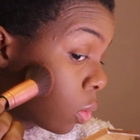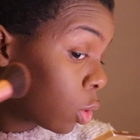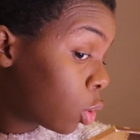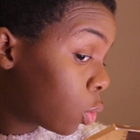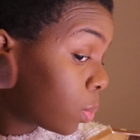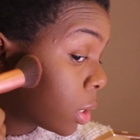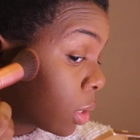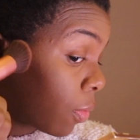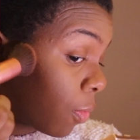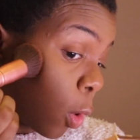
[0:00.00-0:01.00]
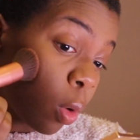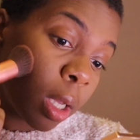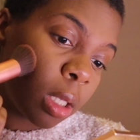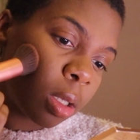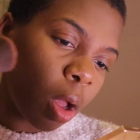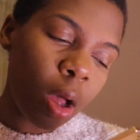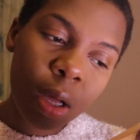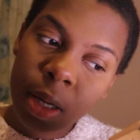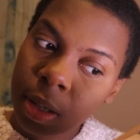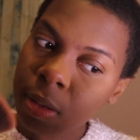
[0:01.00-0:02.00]
groups focused
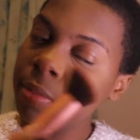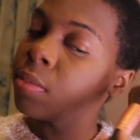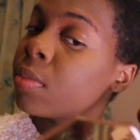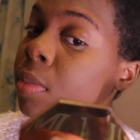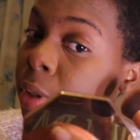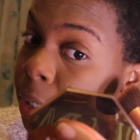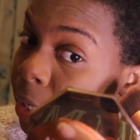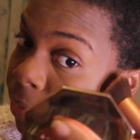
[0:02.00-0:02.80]
on the